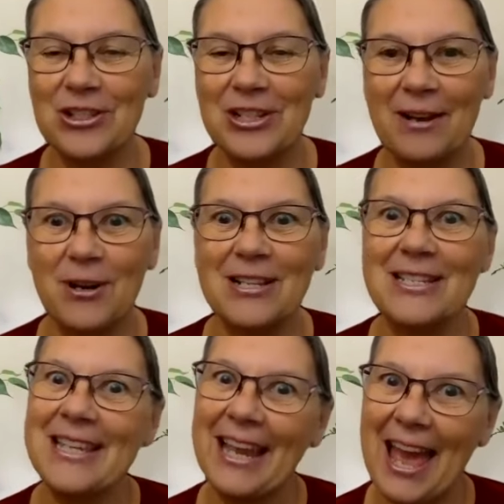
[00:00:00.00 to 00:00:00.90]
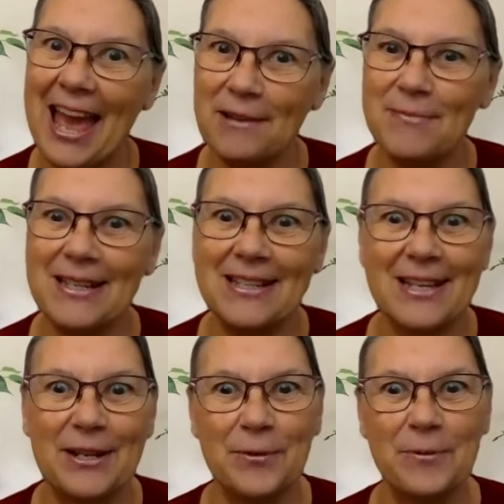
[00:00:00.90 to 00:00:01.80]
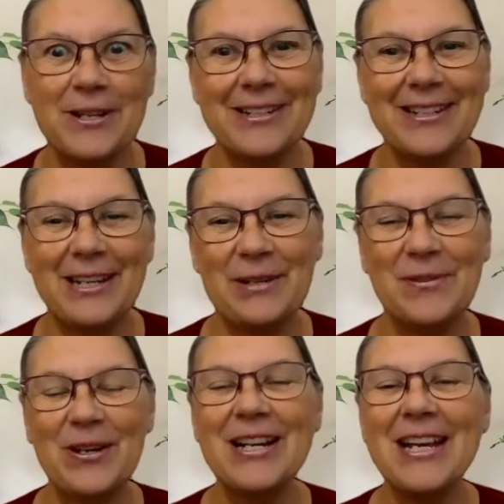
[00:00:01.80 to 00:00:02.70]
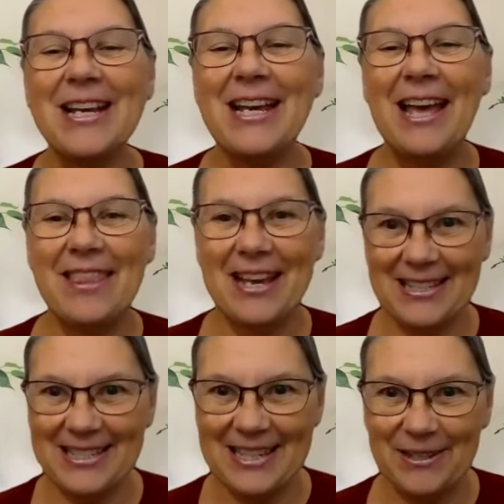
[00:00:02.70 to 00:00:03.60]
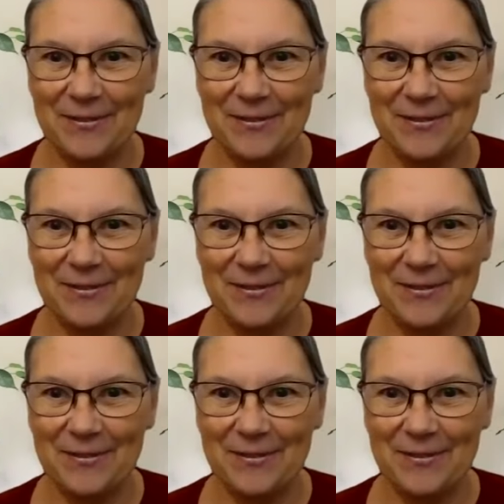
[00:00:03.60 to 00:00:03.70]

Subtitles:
and I want to say had because I don't want it anymore. And that's